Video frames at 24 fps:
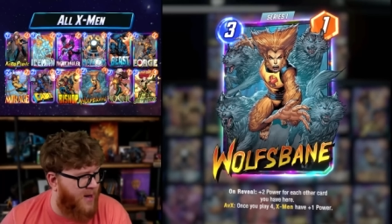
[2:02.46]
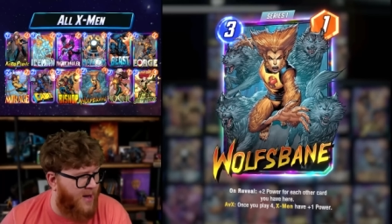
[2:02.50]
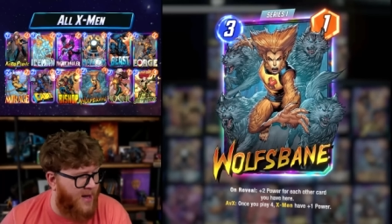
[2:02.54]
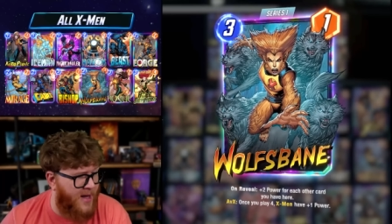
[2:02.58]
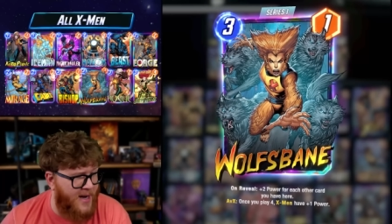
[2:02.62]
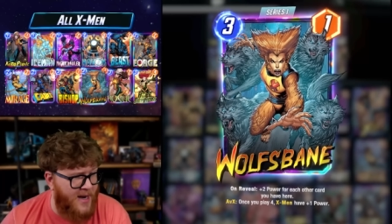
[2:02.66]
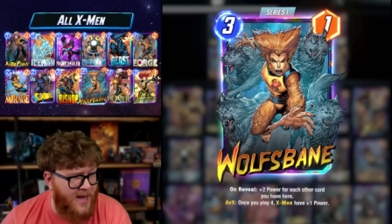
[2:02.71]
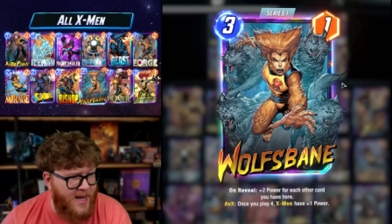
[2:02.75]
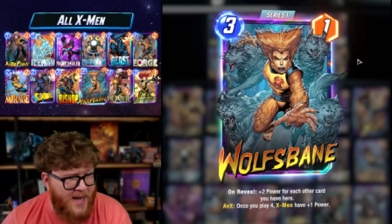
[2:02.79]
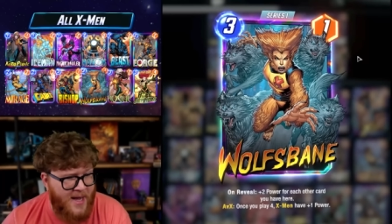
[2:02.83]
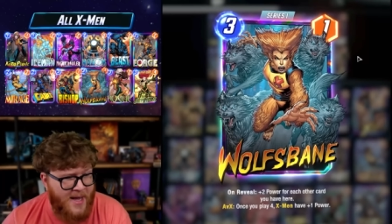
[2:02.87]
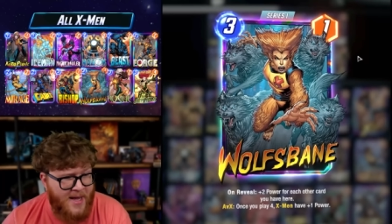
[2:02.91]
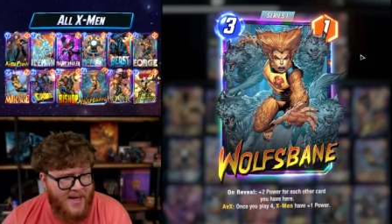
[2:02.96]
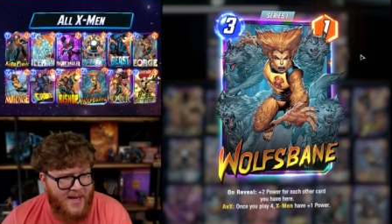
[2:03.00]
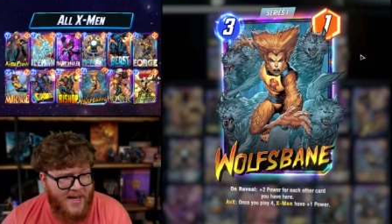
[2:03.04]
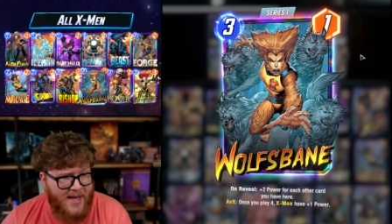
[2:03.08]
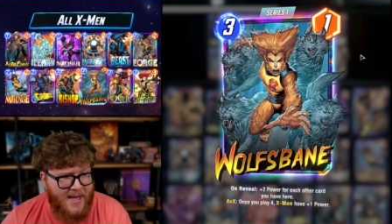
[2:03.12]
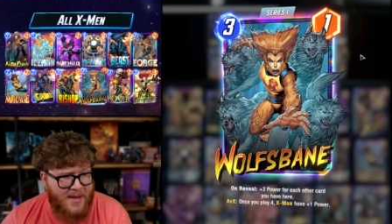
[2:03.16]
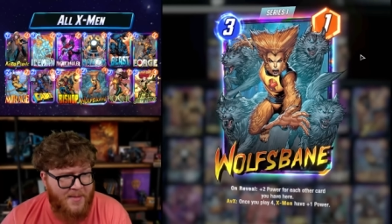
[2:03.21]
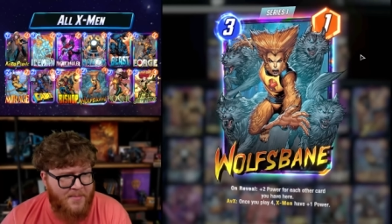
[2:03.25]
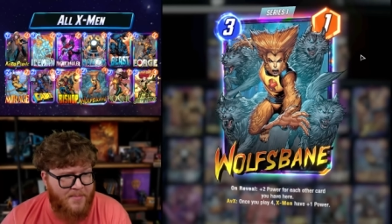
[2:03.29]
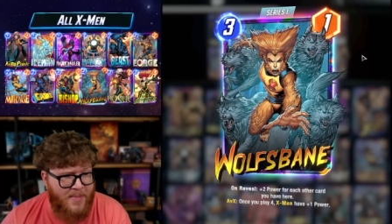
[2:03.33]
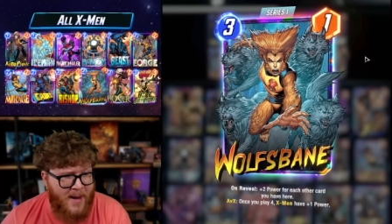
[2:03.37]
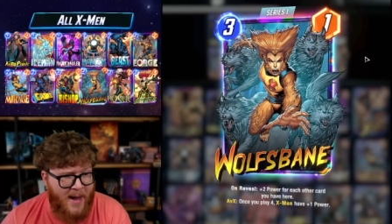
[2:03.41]
on?
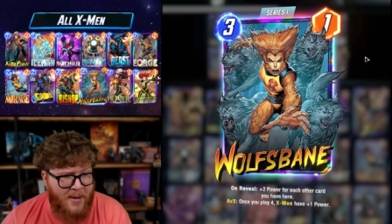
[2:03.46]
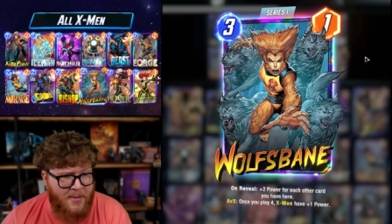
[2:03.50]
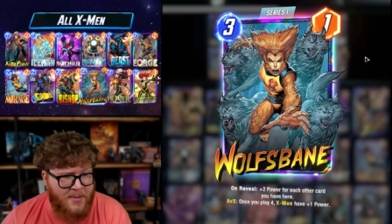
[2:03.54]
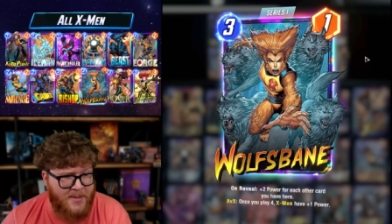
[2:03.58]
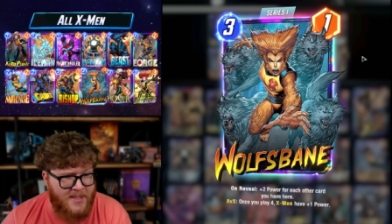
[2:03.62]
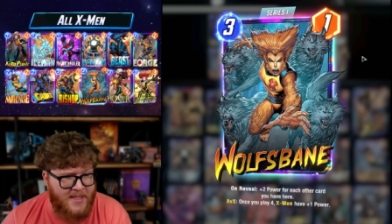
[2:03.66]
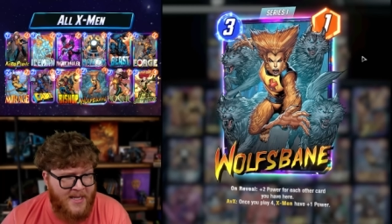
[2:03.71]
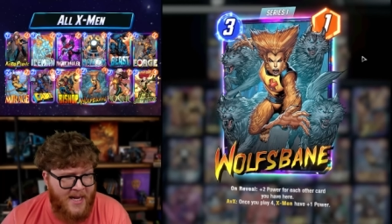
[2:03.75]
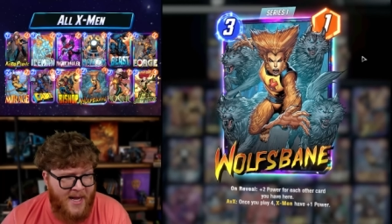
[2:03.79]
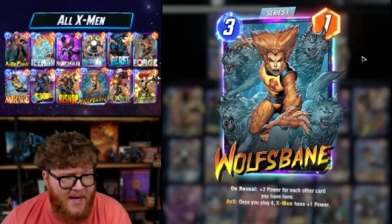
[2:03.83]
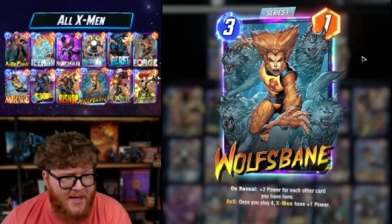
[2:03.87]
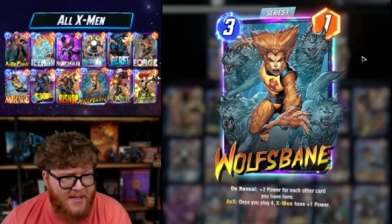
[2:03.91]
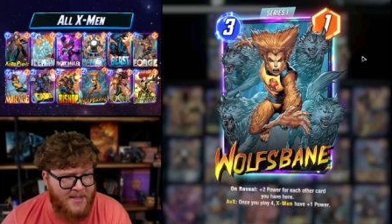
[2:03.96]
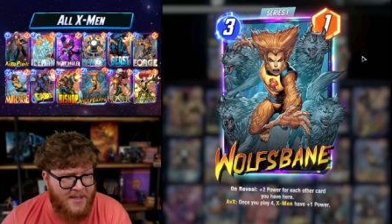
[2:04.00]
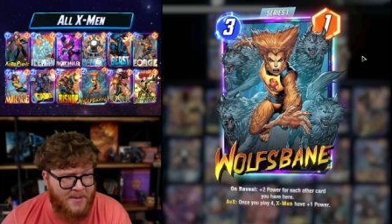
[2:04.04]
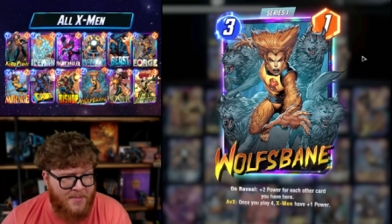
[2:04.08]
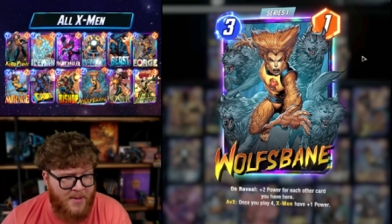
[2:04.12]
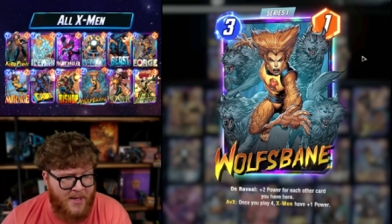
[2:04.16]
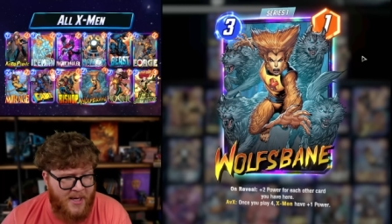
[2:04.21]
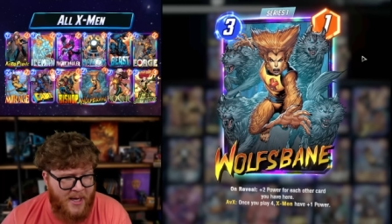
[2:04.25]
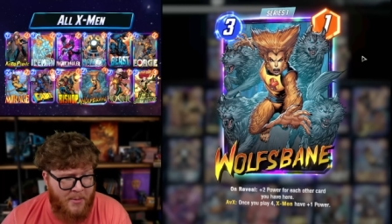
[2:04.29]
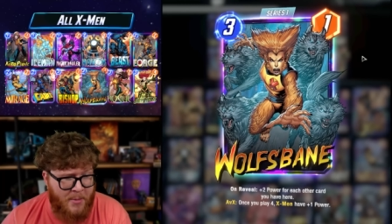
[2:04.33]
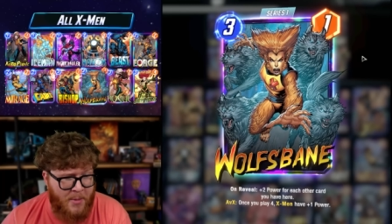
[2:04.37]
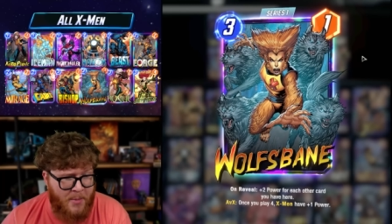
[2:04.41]
in bounce decks, like
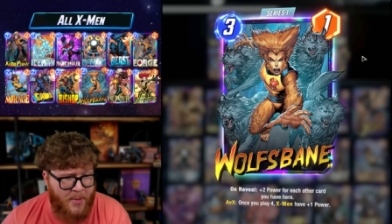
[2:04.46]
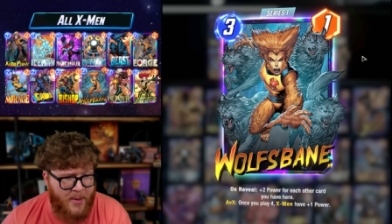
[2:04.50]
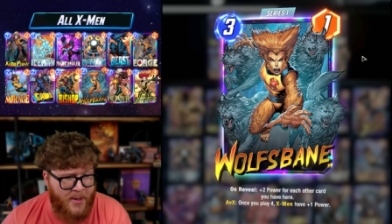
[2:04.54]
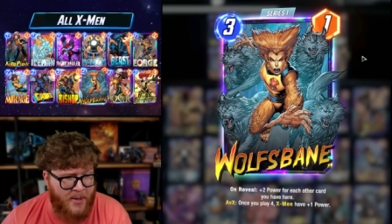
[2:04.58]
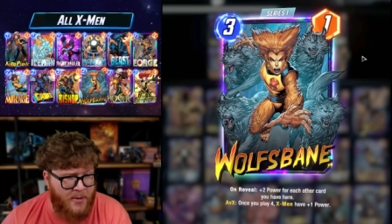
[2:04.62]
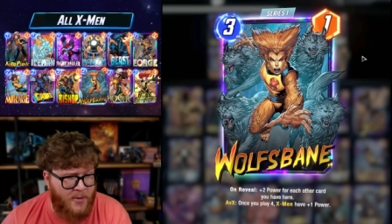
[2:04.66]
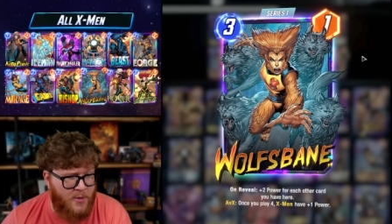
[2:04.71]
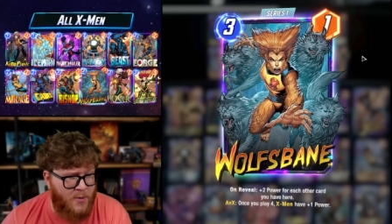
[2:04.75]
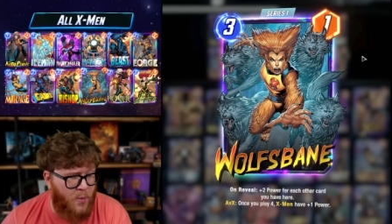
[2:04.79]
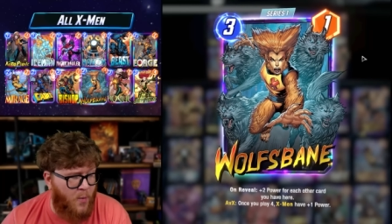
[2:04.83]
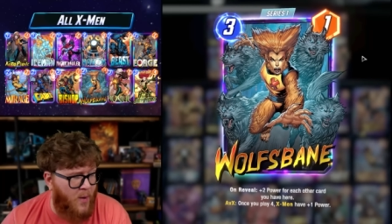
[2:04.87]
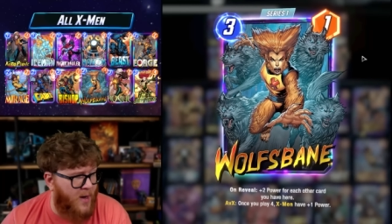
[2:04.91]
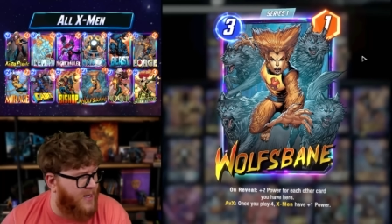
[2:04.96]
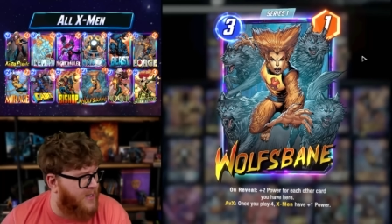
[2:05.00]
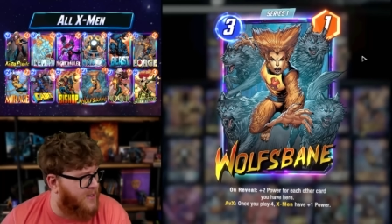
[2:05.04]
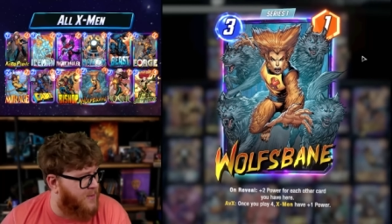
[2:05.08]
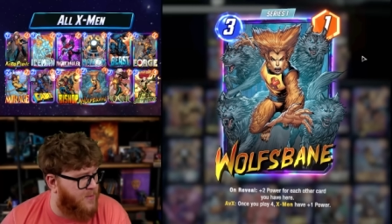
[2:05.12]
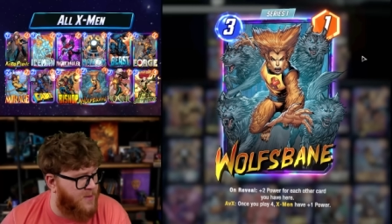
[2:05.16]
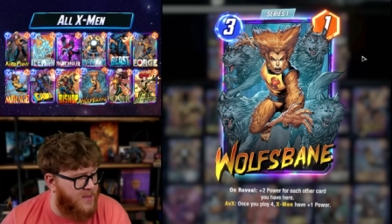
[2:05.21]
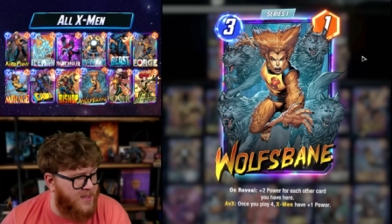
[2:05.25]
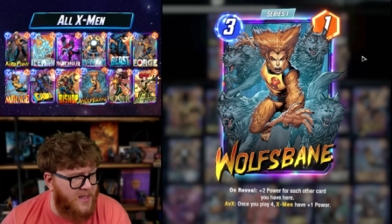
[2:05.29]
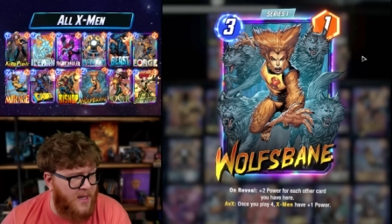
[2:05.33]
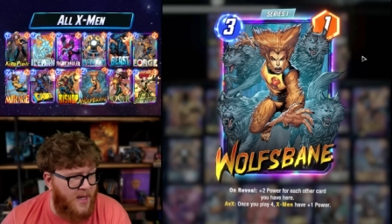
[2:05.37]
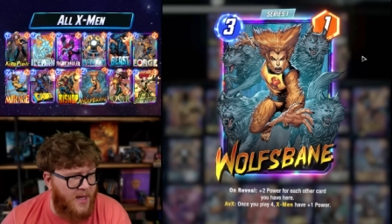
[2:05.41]
being able to play her twice
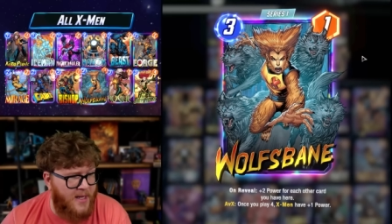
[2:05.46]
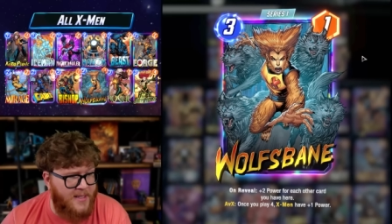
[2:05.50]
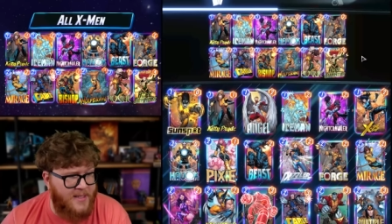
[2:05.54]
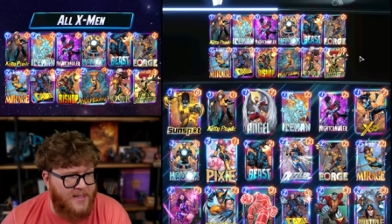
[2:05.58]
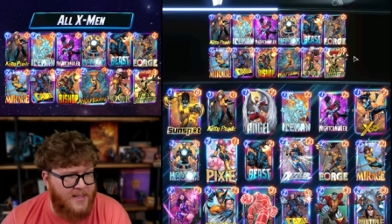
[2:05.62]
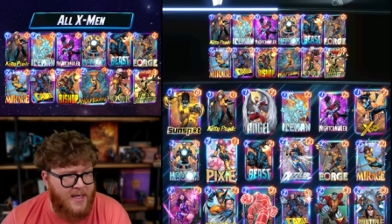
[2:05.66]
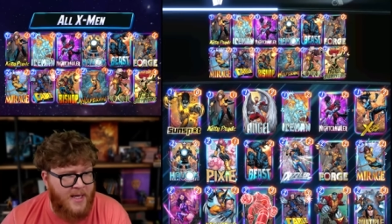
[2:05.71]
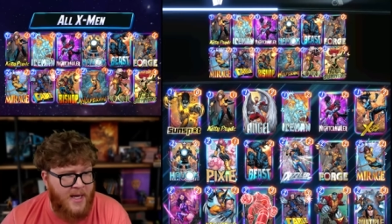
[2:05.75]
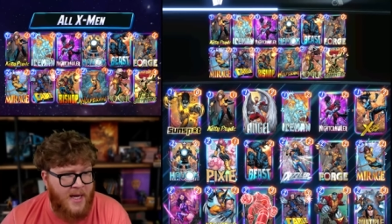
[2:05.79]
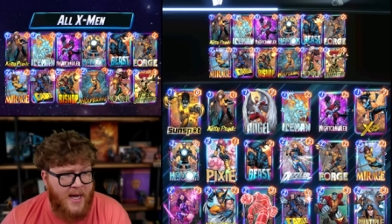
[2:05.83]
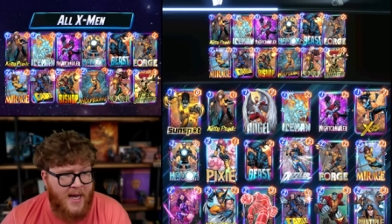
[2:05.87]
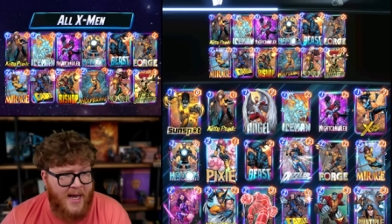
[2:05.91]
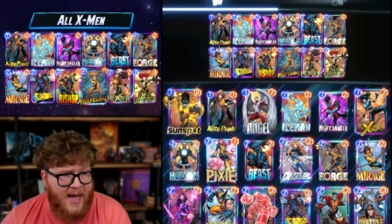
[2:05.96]
was nuts.